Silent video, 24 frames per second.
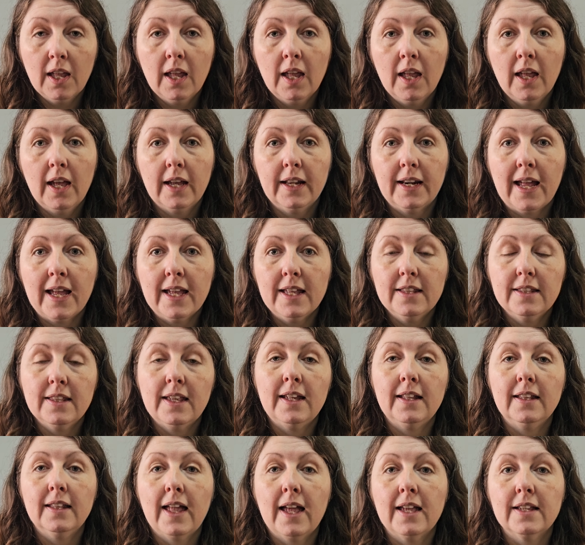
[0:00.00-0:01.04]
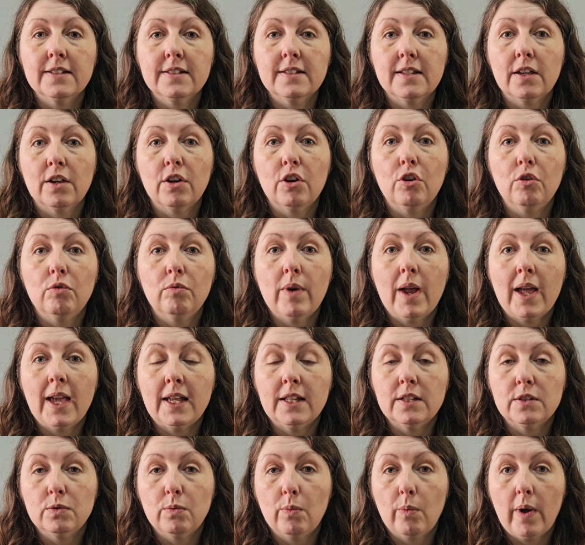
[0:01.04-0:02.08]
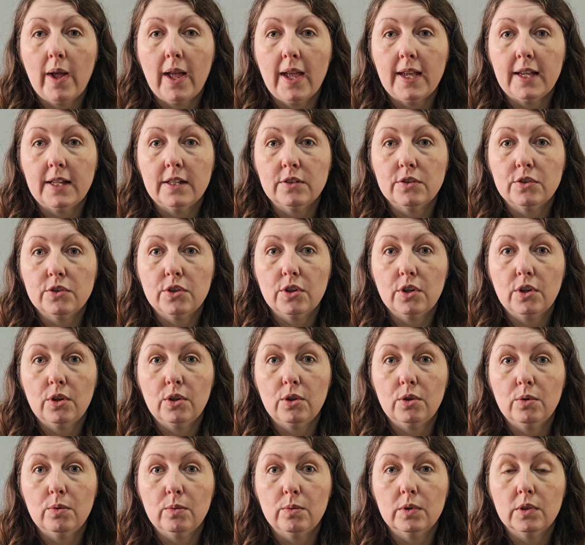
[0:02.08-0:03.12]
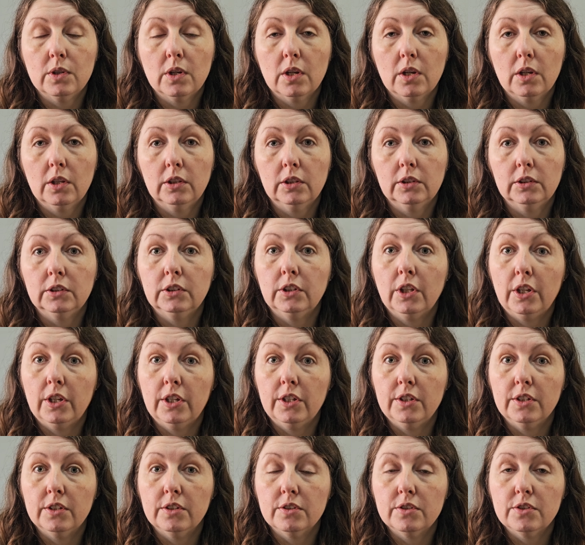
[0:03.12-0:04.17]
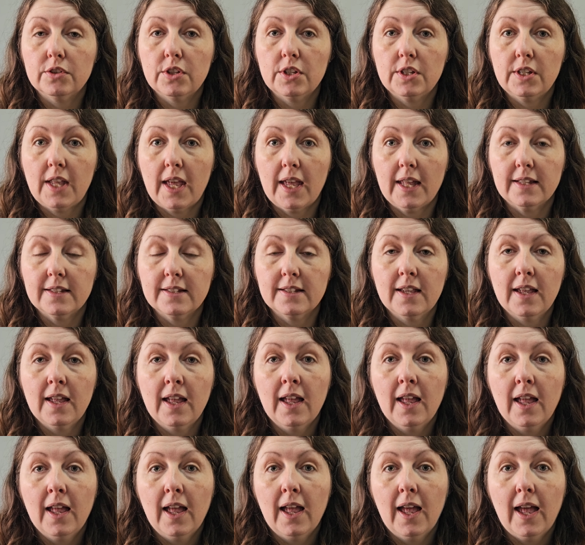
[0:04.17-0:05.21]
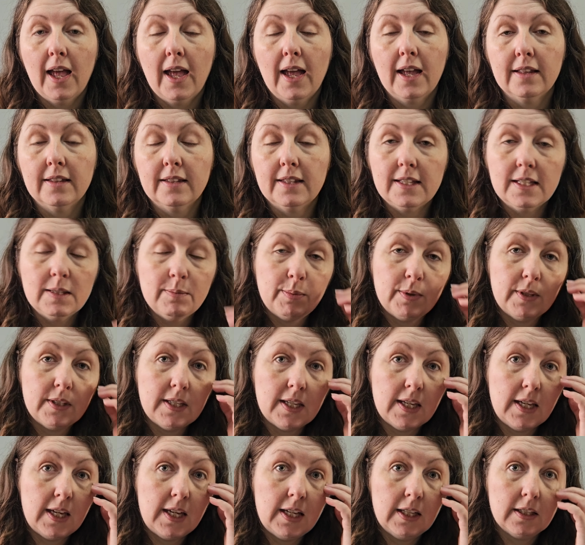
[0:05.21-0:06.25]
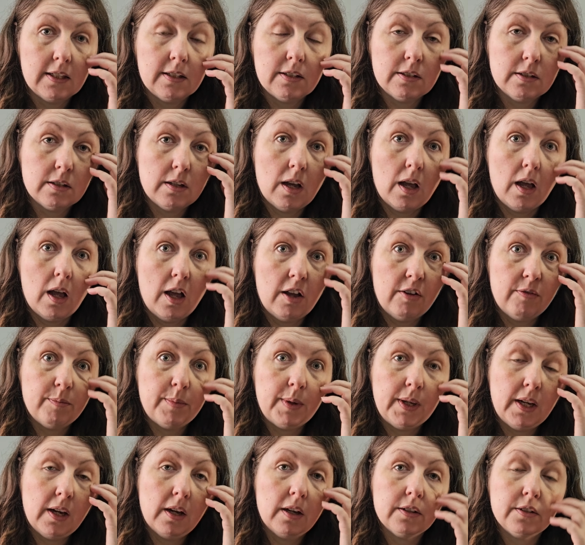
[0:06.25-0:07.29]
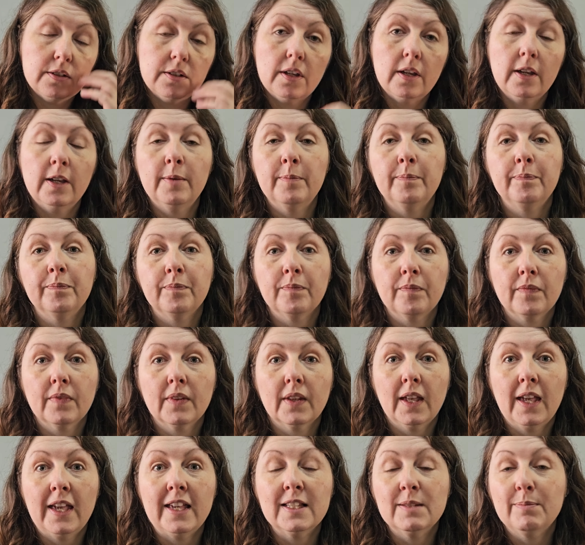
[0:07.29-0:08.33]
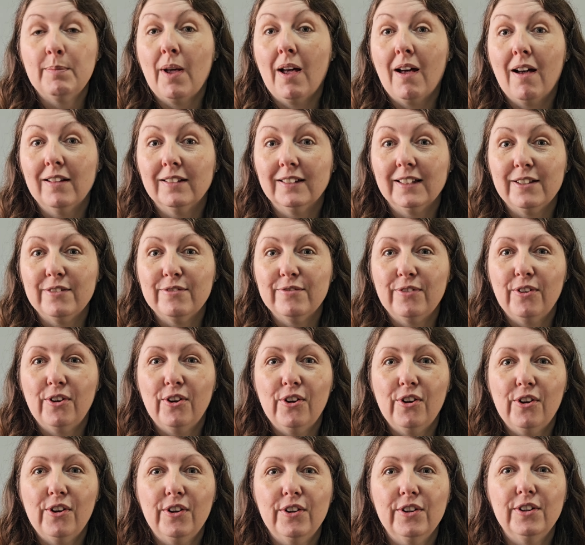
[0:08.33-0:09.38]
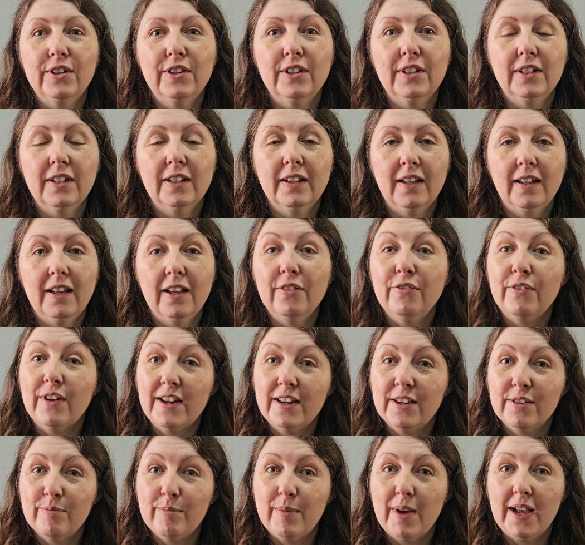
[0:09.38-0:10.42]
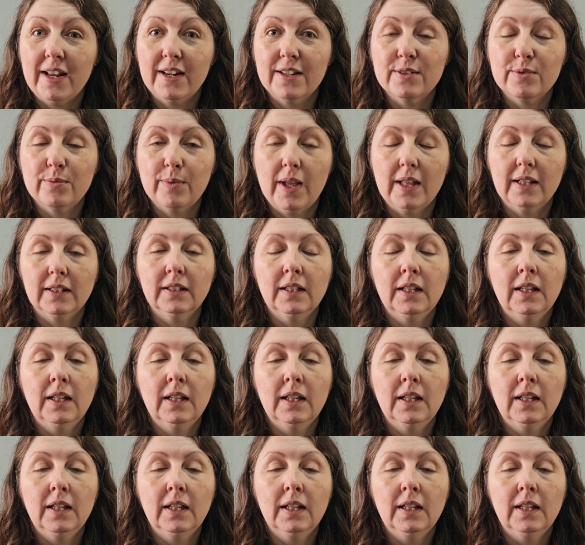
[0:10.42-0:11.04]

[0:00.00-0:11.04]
and I think that's a great way to learn to knit. And this particular scarf, because it's partly for a friend of mine as well,